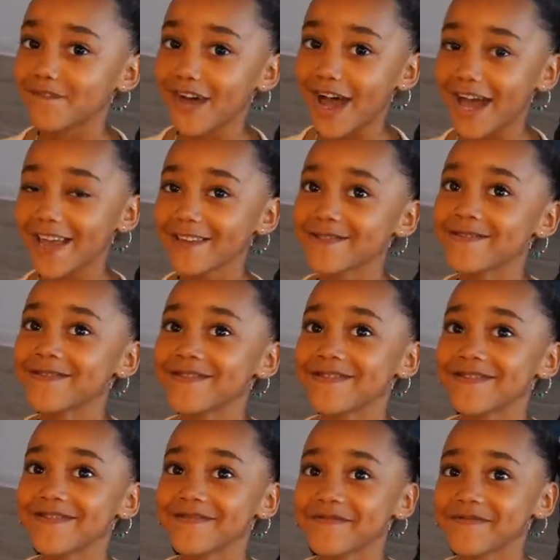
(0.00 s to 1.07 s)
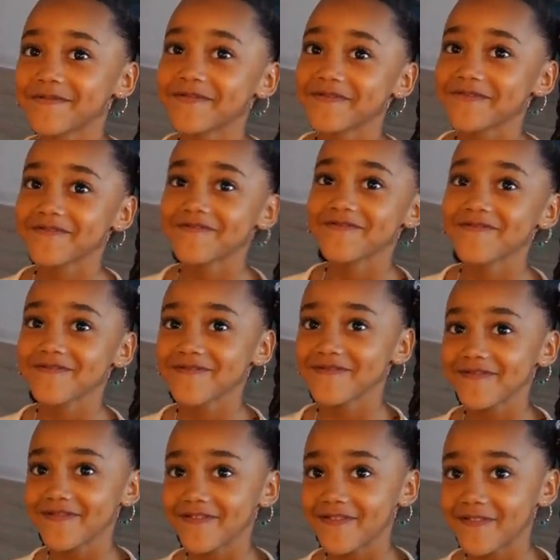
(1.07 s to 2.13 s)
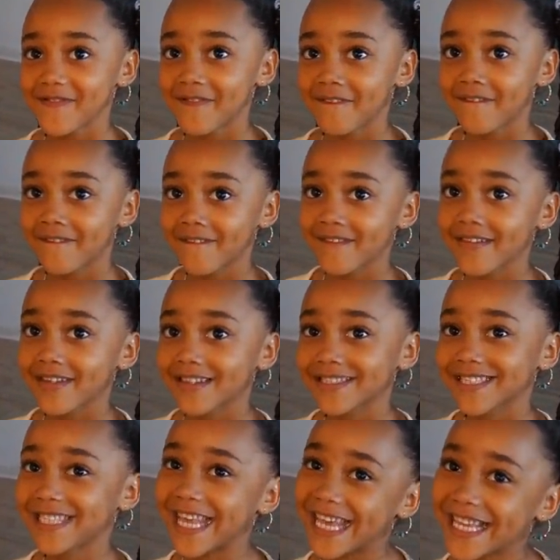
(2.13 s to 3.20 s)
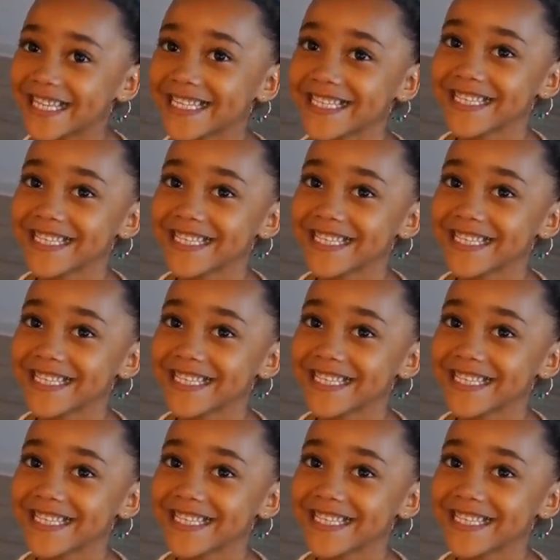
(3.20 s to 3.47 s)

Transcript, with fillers: Five. And pretty soon you're gonna be Six.